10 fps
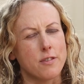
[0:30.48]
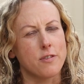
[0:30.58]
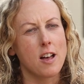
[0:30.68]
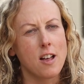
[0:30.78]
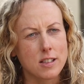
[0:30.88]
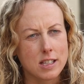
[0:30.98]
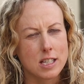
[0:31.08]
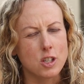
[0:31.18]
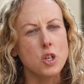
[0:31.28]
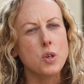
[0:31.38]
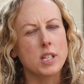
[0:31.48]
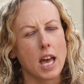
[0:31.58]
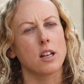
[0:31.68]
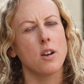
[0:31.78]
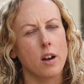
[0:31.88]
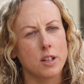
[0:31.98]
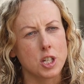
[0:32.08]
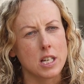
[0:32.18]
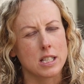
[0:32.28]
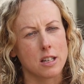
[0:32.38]
advances, new
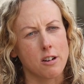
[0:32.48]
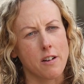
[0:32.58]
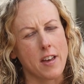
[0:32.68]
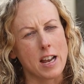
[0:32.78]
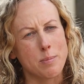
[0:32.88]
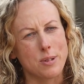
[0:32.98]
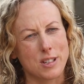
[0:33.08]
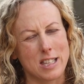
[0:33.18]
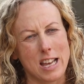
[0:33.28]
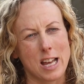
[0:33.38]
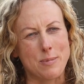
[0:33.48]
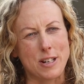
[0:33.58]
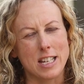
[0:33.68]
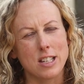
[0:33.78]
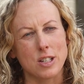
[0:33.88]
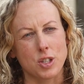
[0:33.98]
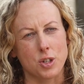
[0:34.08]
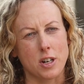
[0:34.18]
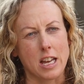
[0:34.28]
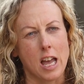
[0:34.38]
technologies that are available to the animal
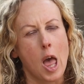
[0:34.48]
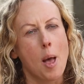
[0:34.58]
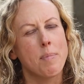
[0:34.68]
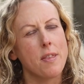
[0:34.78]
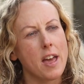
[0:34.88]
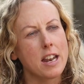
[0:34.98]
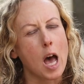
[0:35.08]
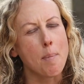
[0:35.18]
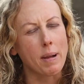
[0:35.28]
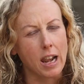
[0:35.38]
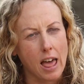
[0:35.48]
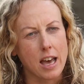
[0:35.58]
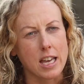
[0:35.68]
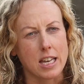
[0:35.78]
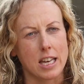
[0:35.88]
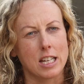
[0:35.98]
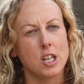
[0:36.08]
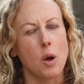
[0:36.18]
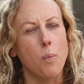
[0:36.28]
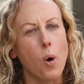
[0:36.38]
industry, but then applying it.
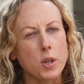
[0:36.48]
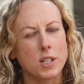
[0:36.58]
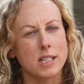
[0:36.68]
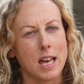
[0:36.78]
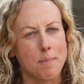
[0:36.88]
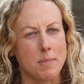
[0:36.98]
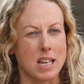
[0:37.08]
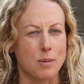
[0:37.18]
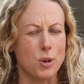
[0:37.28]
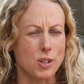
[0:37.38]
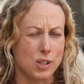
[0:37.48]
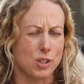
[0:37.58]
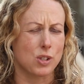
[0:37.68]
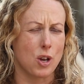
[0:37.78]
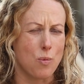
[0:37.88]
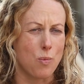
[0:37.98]
What does that mean? What's the so